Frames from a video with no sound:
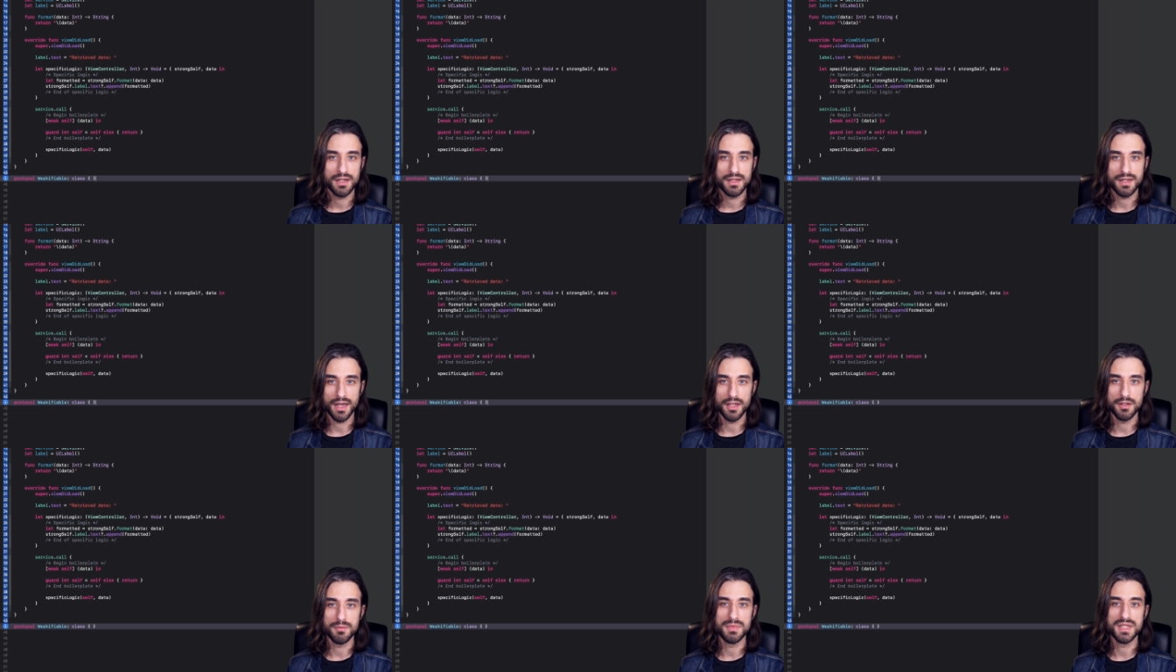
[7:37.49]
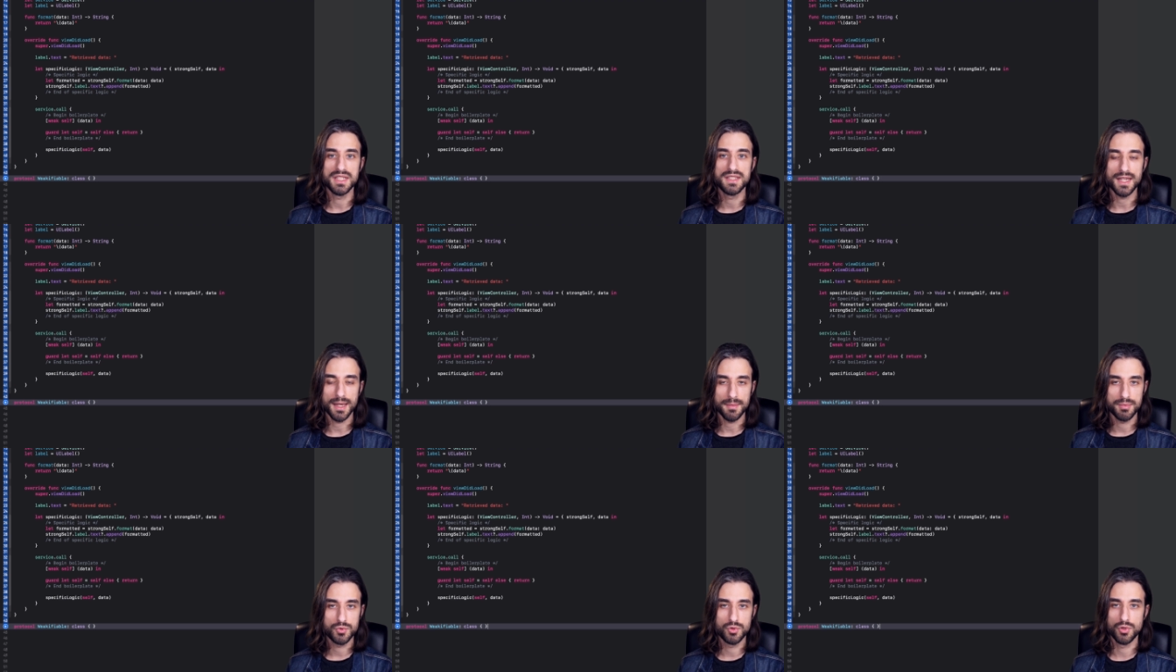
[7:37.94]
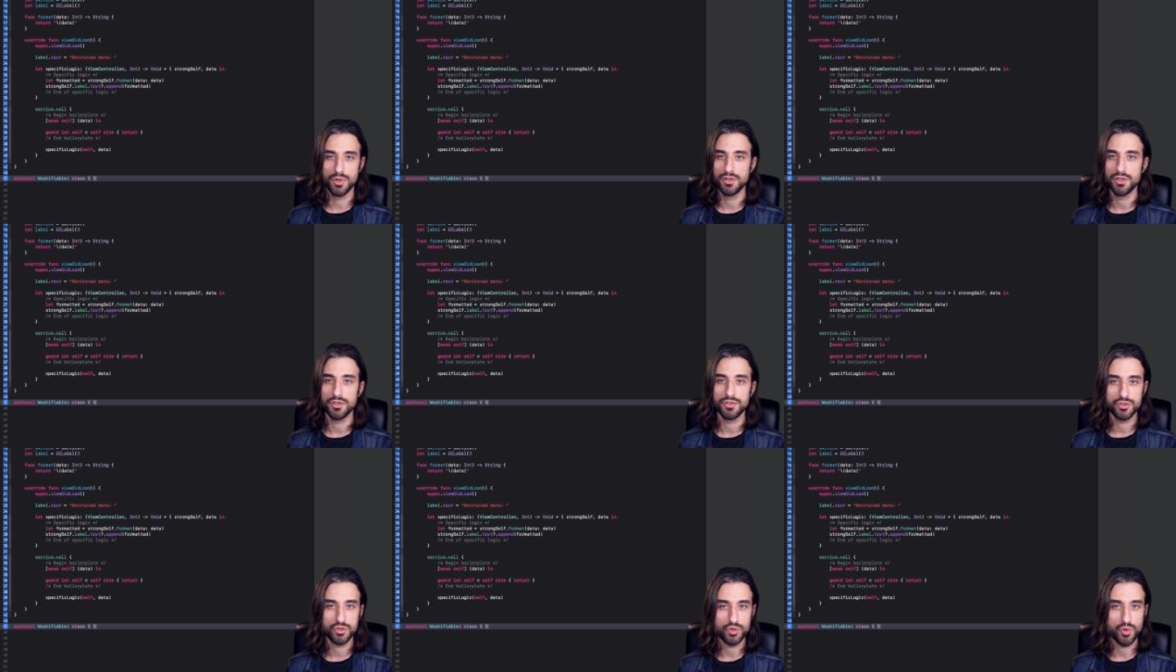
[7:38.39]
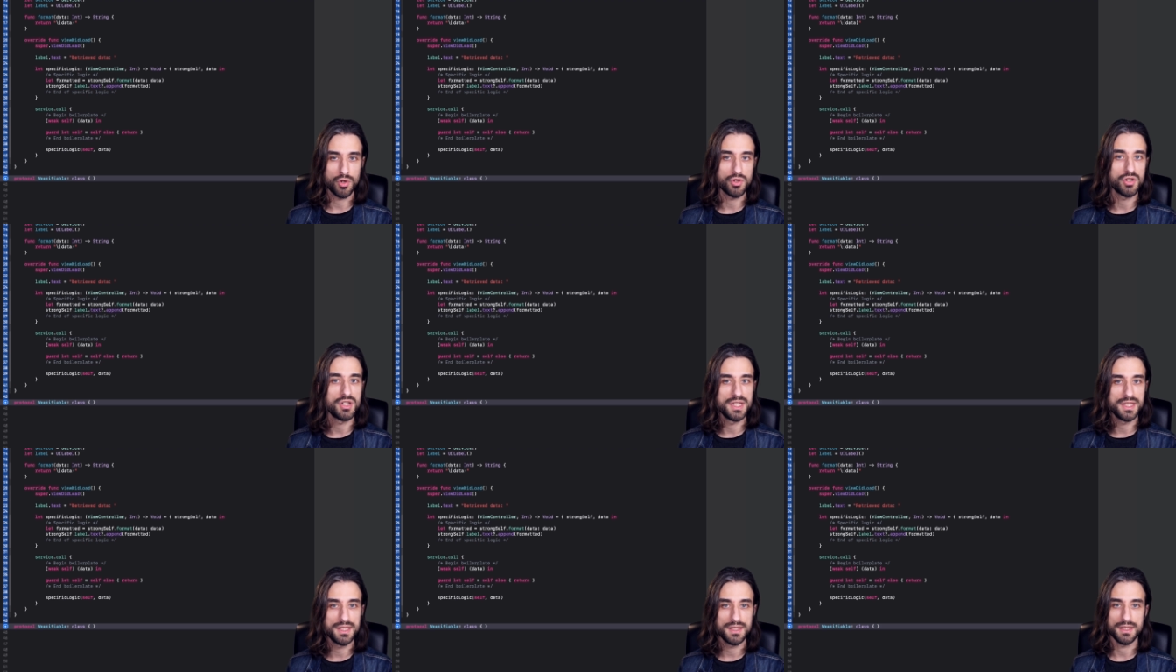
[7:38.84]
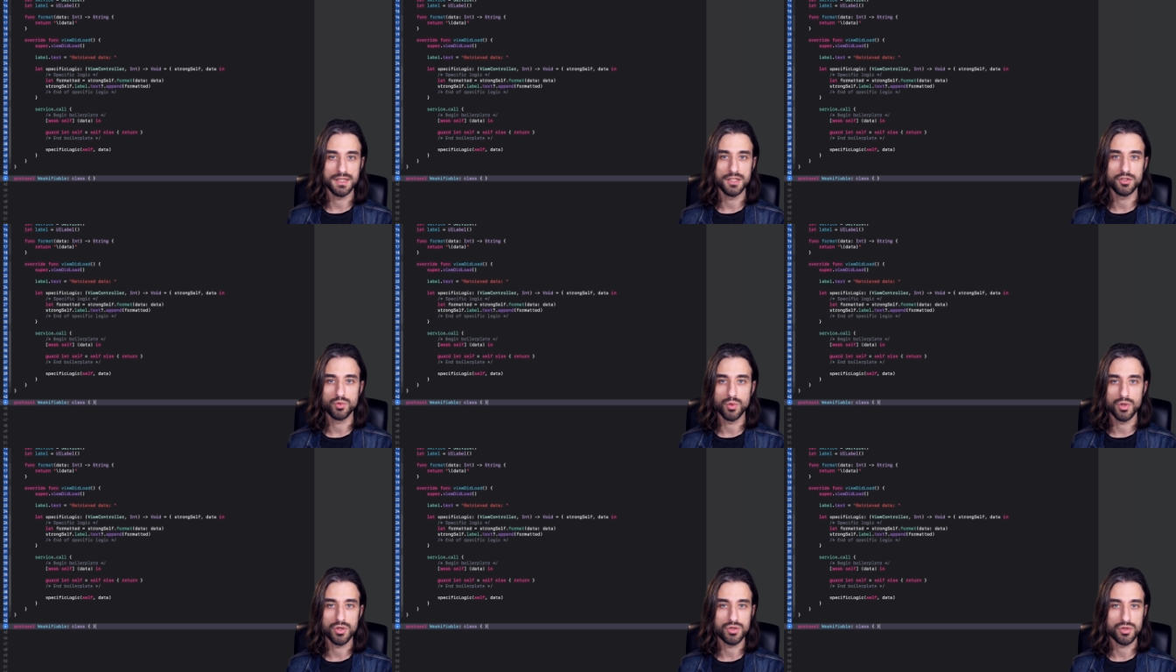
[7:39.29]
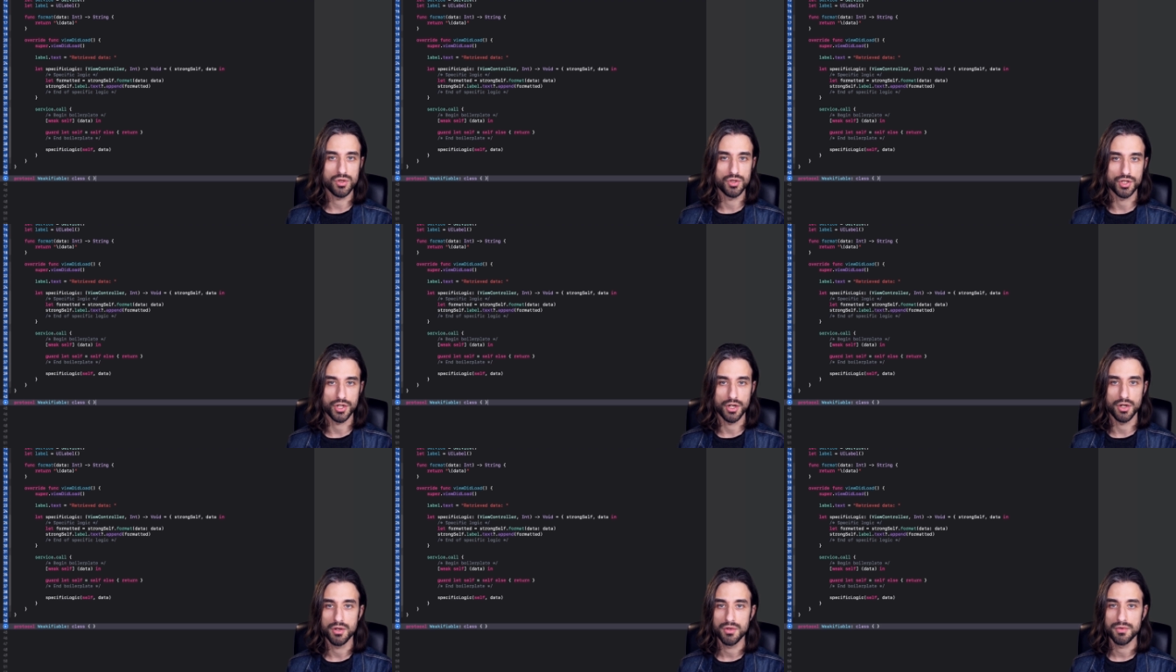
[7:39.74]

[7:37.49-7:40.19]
can be captured strongly into a closure.